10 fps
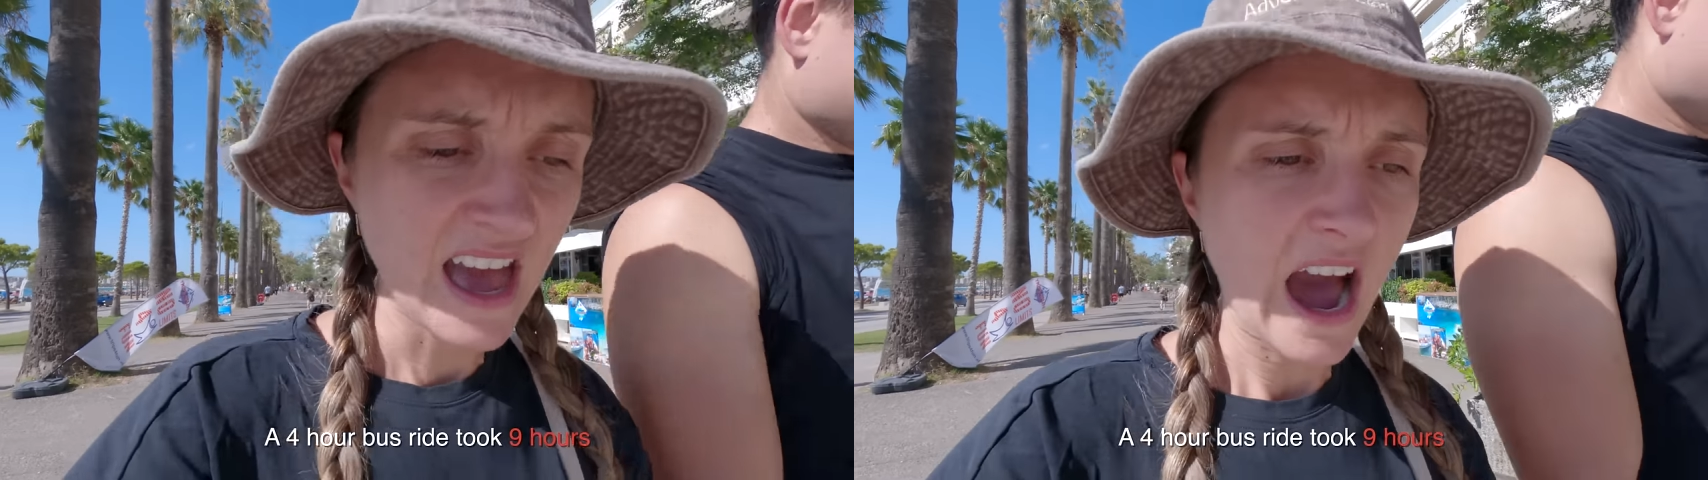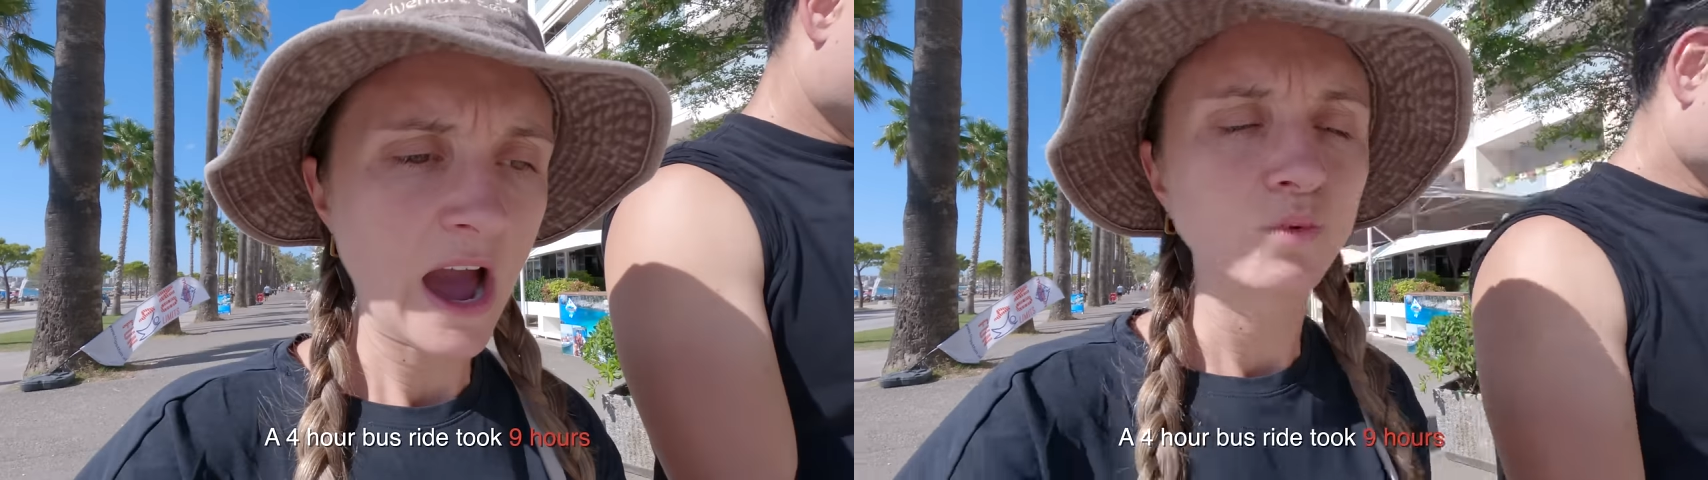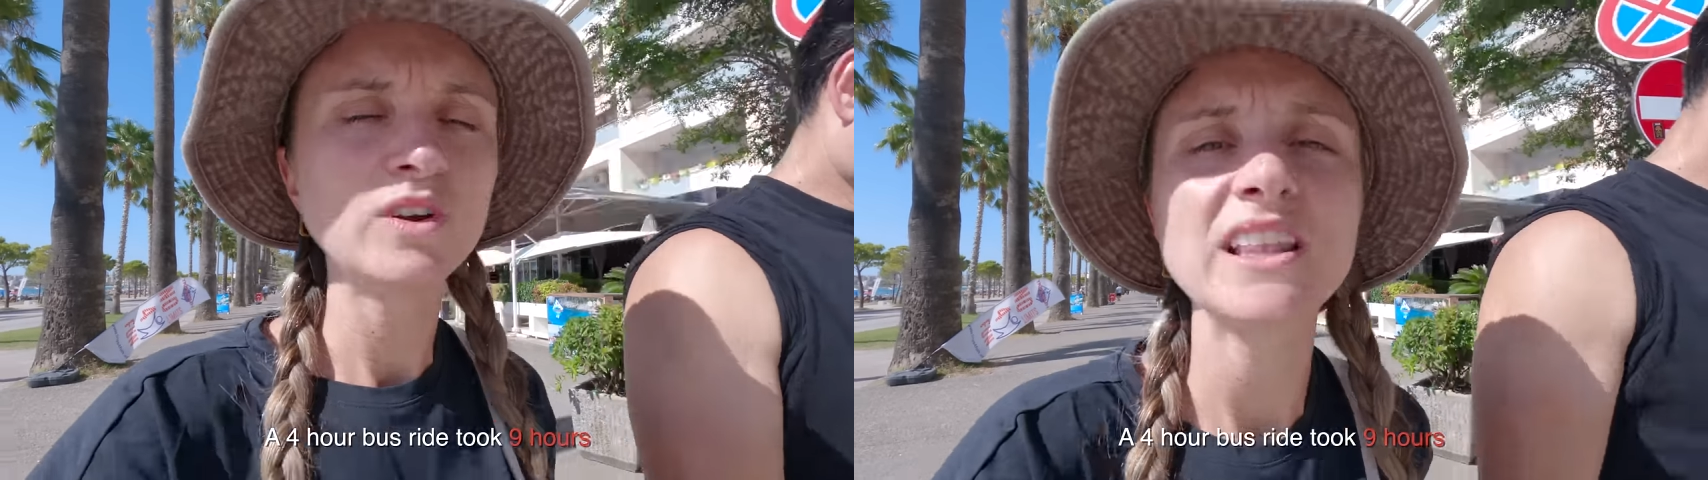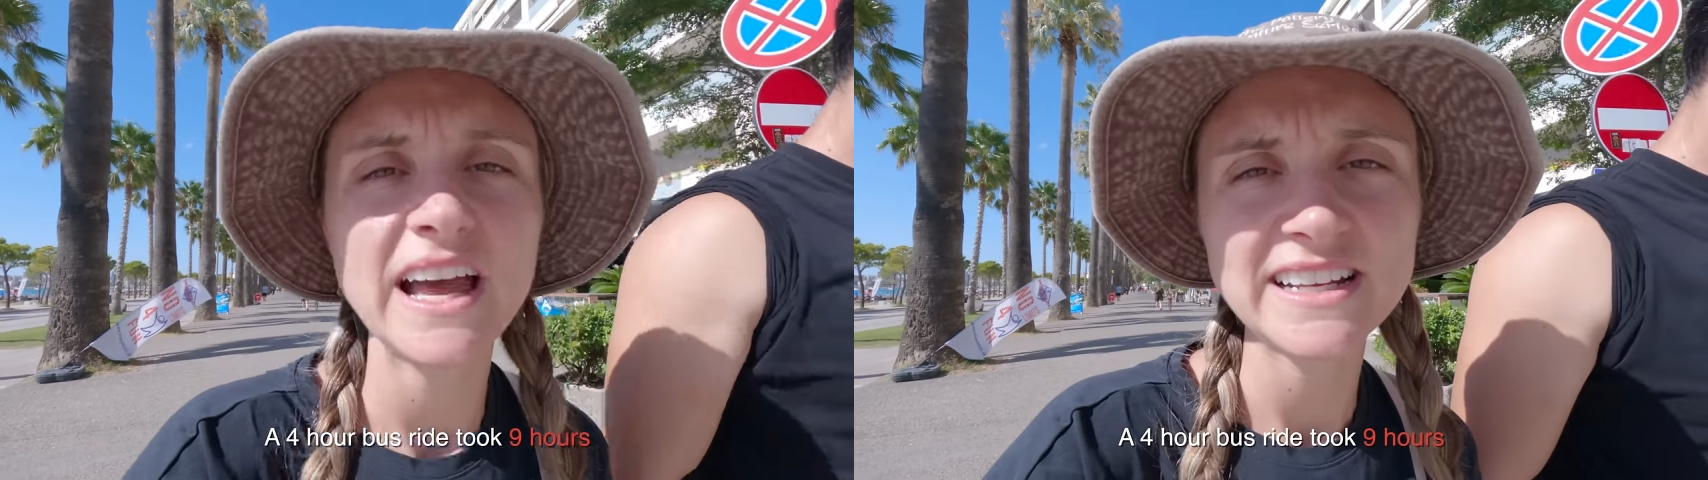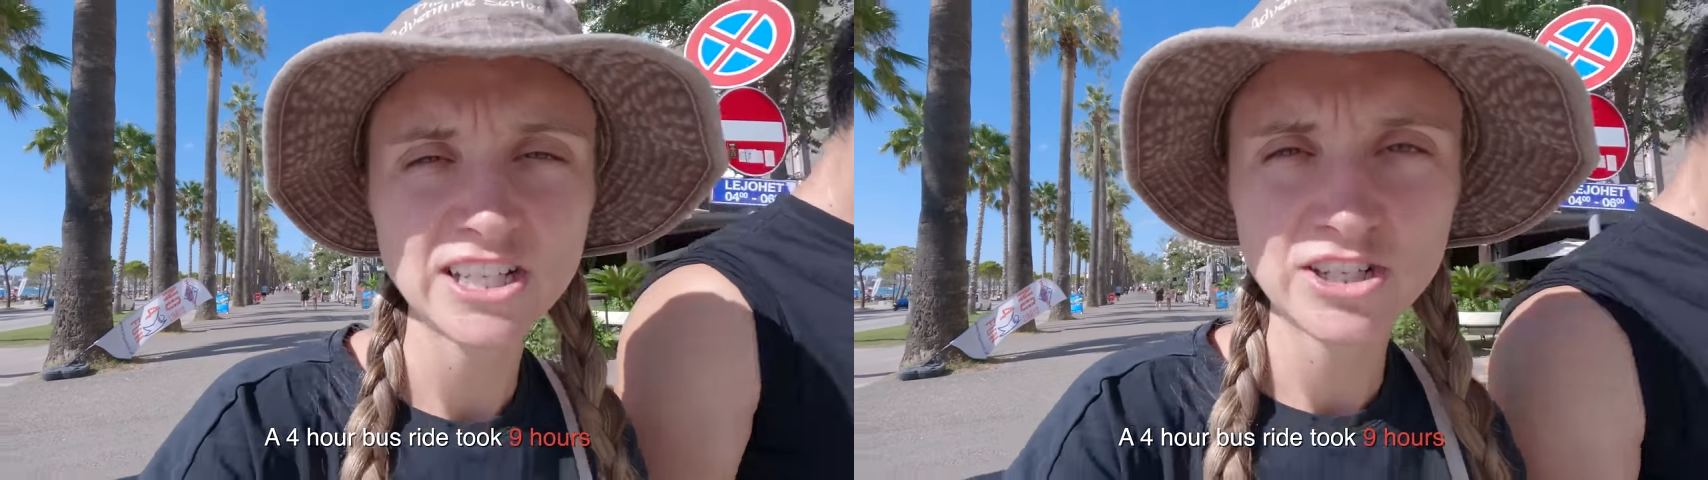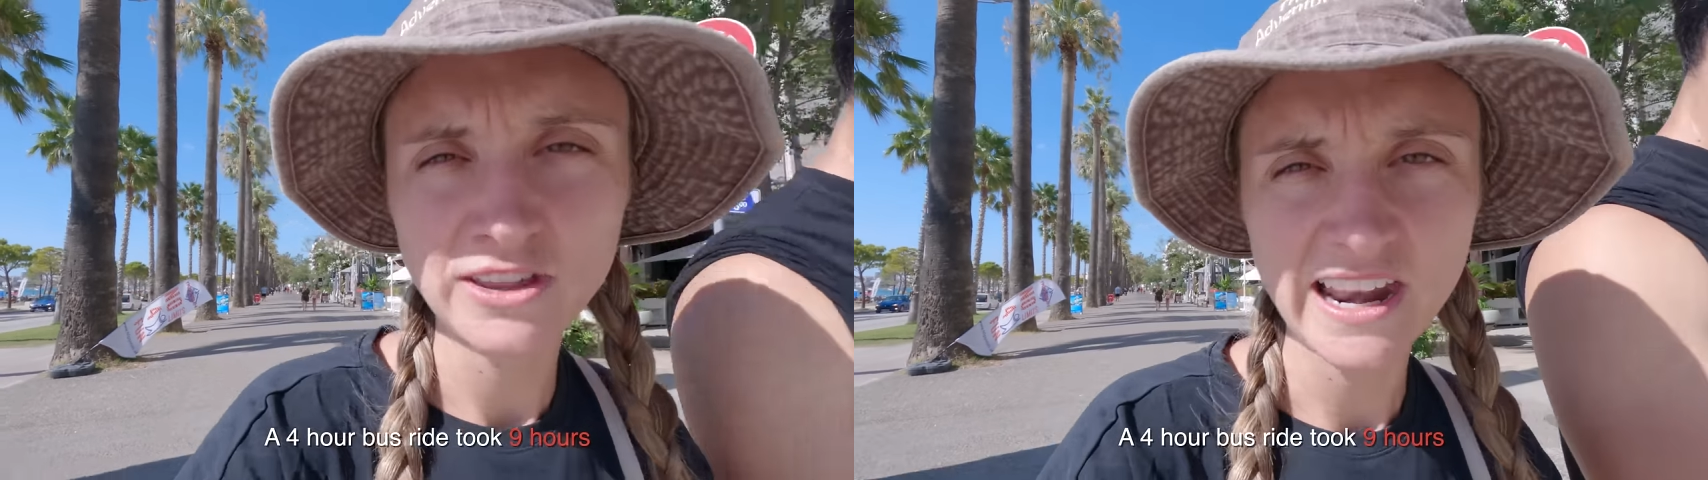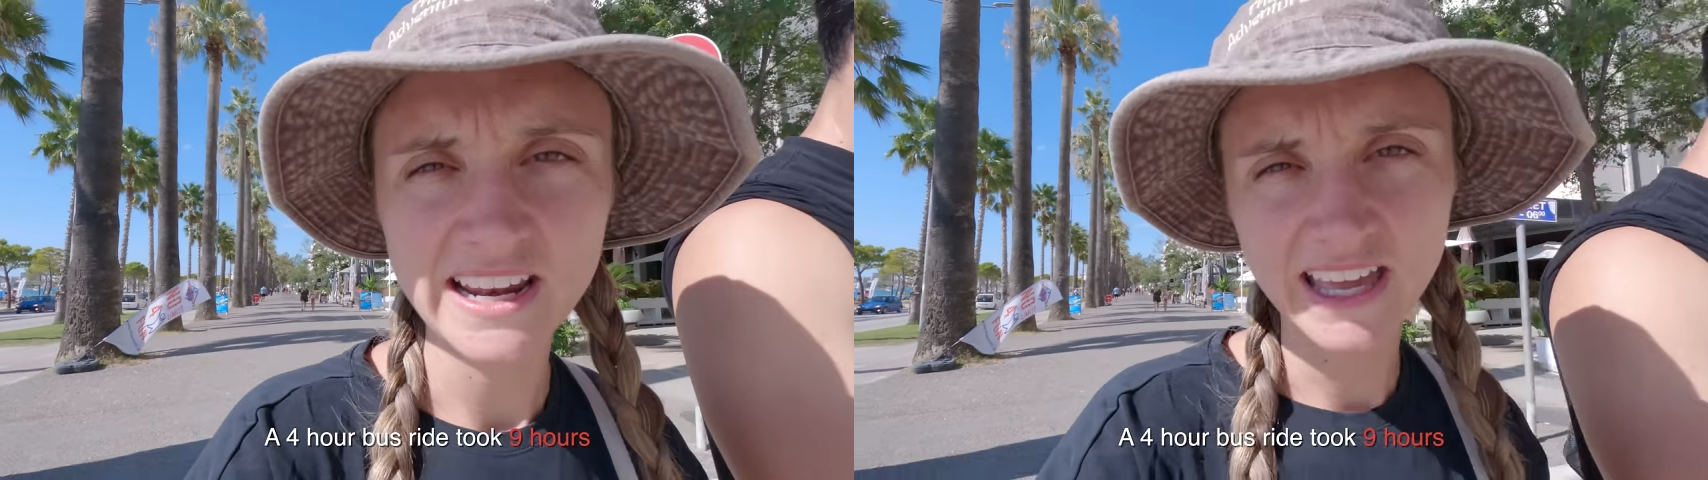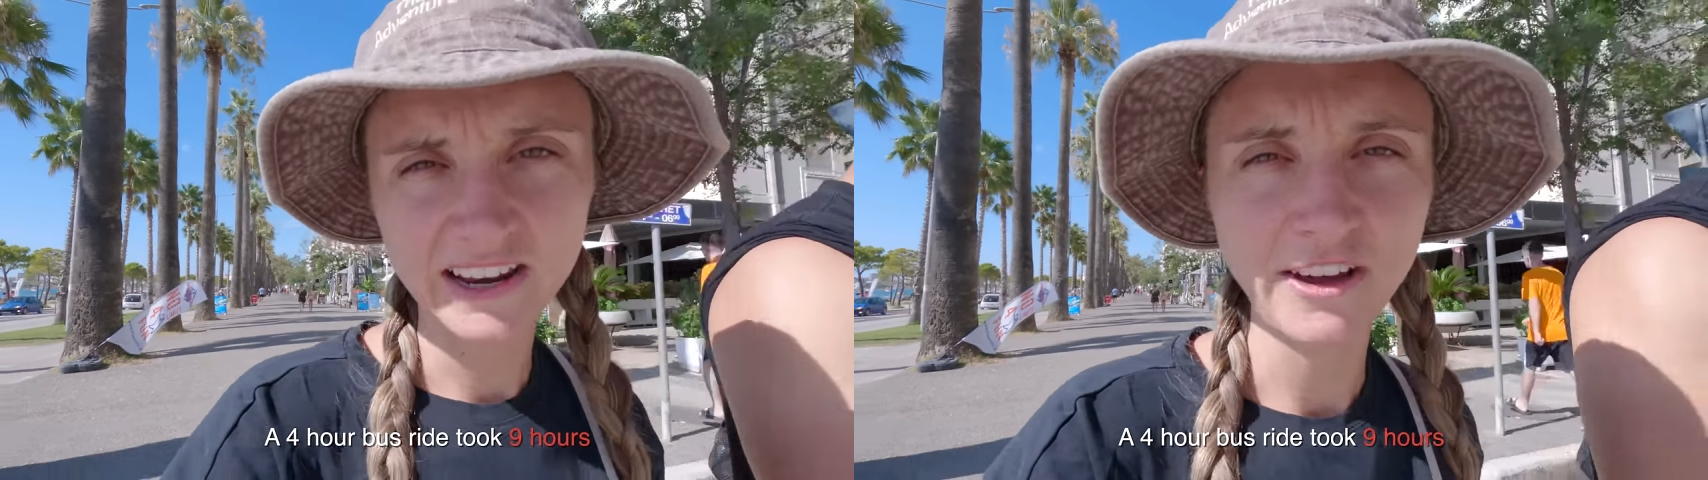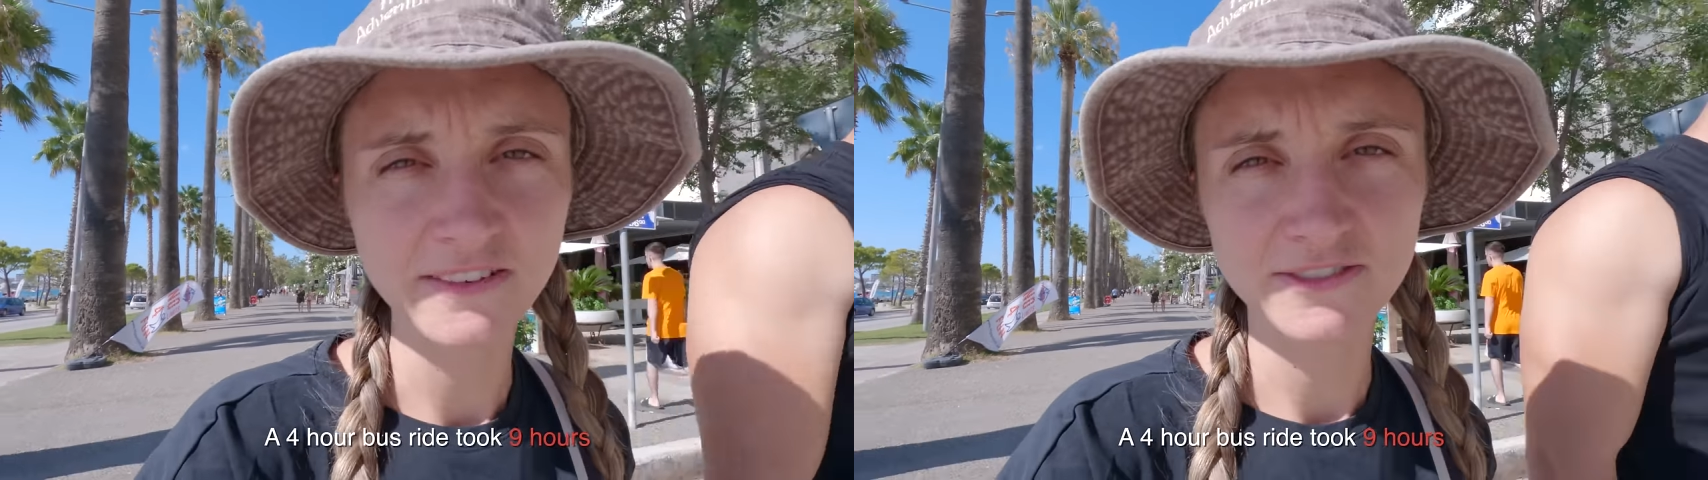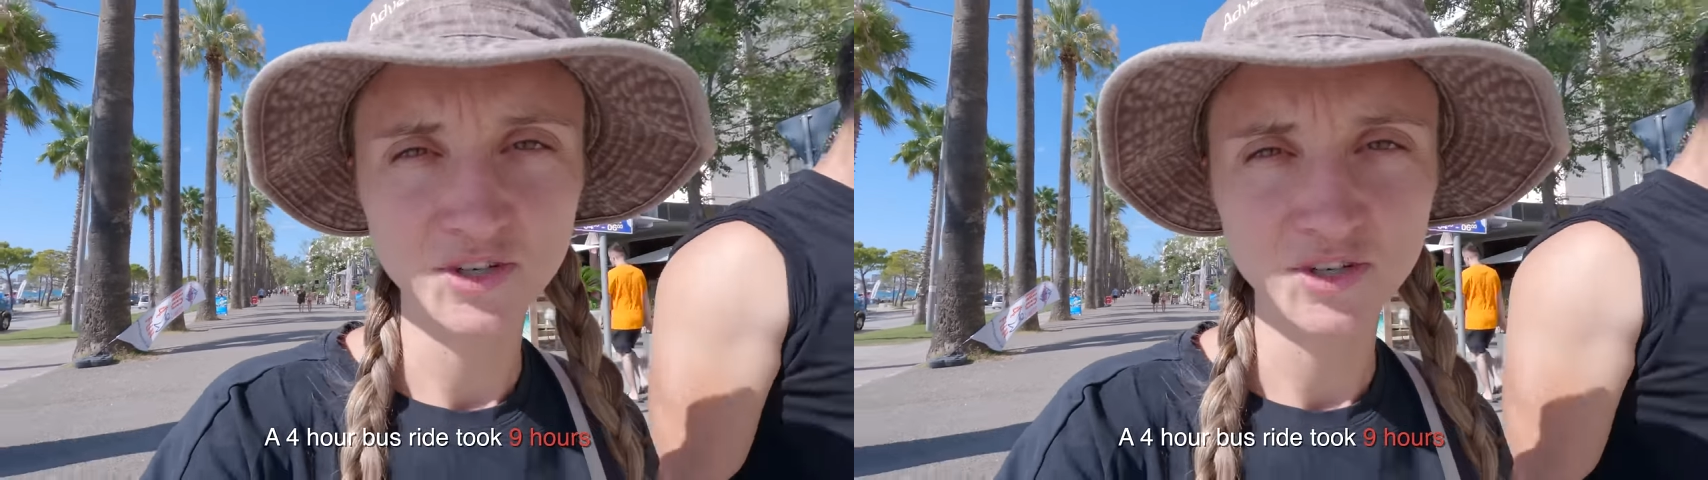I wouldn't like to do that again if I have the